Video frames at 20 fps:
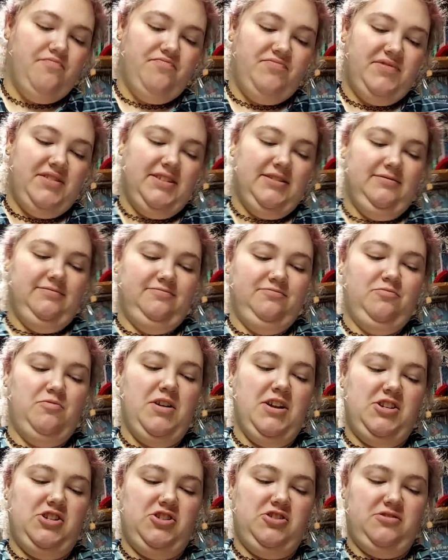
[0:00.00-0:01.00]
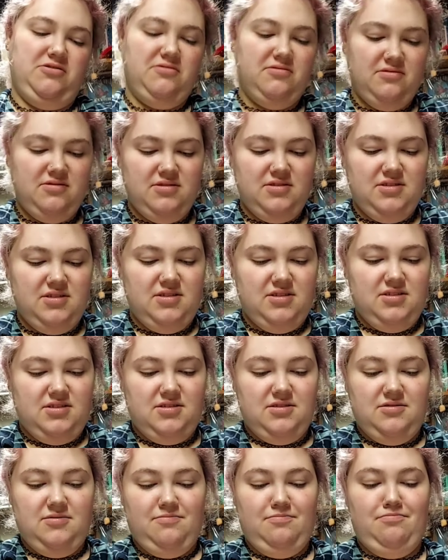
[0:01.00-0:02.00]
which
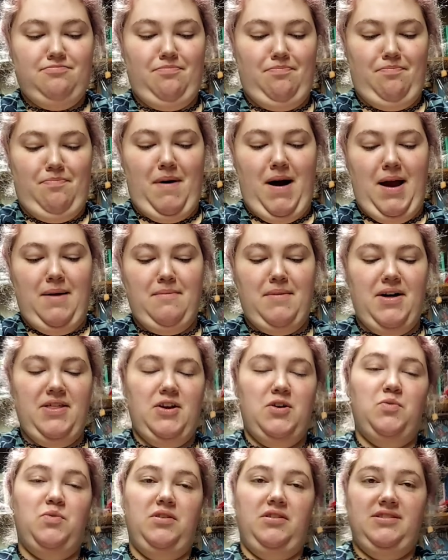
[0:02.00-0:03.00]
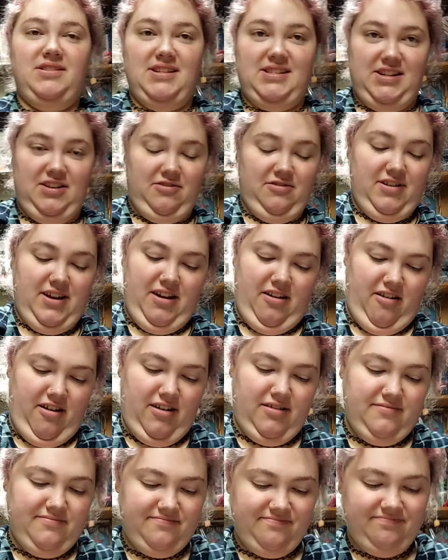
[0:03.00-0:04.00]
my mother will disagree on.
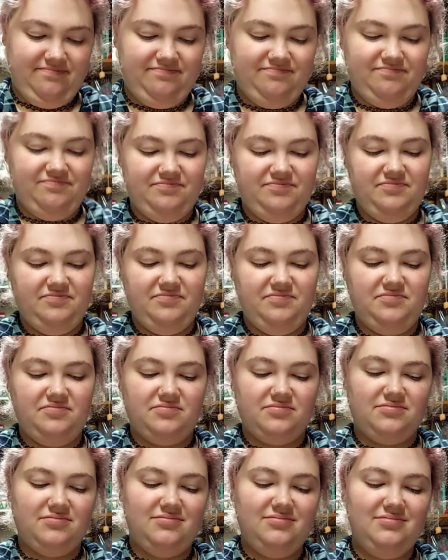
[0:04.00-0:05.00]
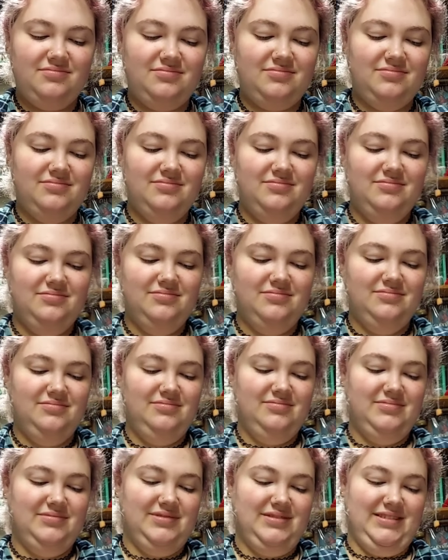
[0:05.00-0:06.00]
I ain't even gonna try
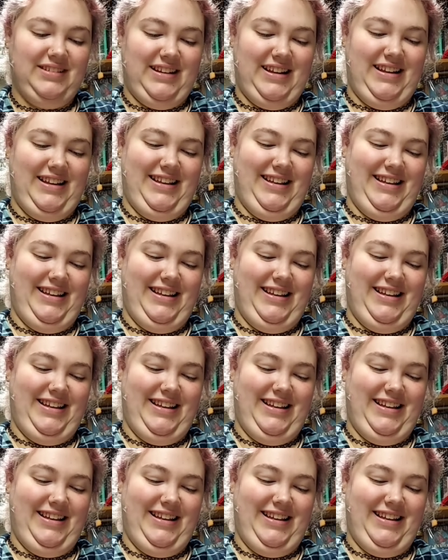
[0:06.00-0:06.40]
it.